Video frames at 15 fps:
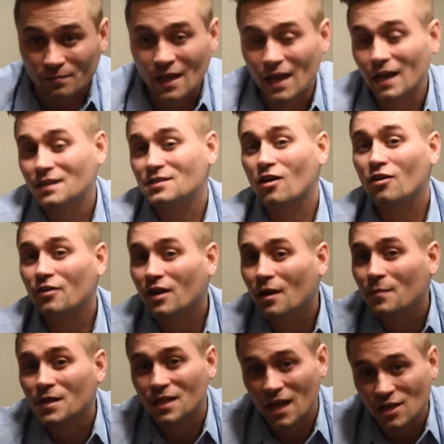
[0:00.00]
It is our
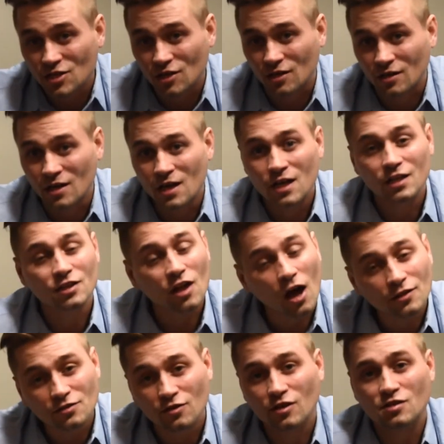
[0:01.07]
recommendation
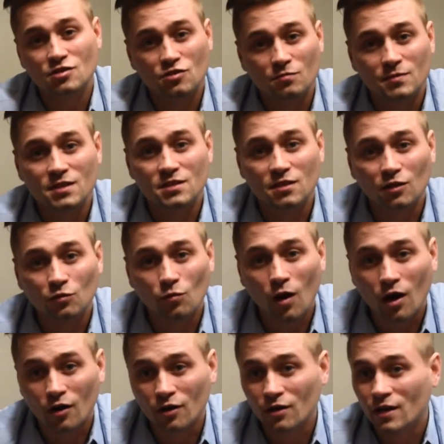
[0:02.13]
not to consume distilled
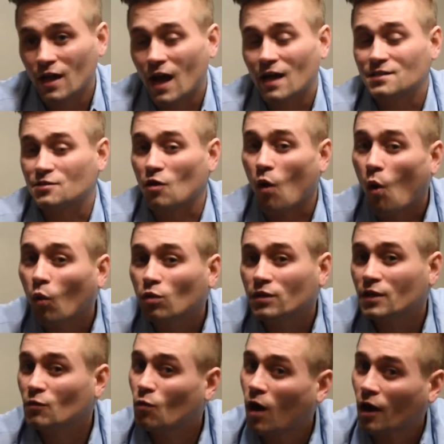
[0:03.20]
water as your
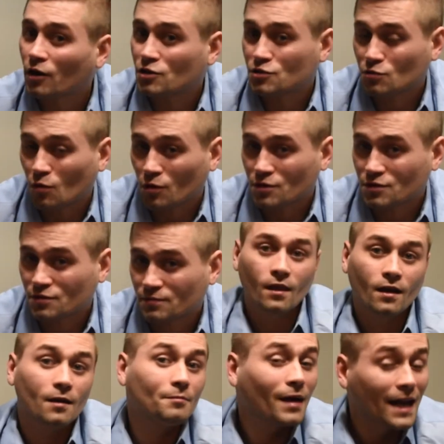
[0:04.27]
only water source.
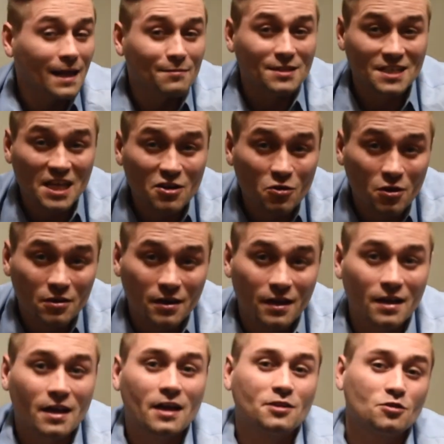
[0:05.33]
My name is Igor,
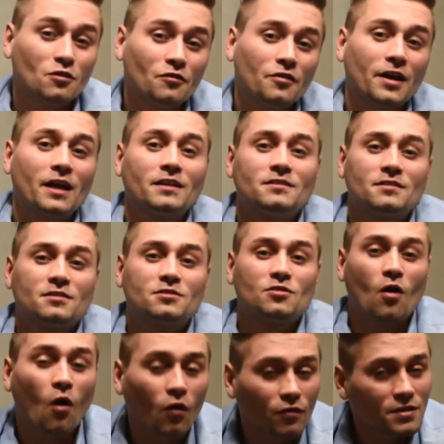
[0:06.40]
and don't forget to
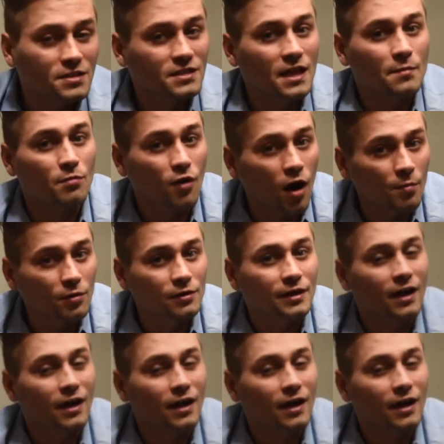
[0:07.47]
always stay properly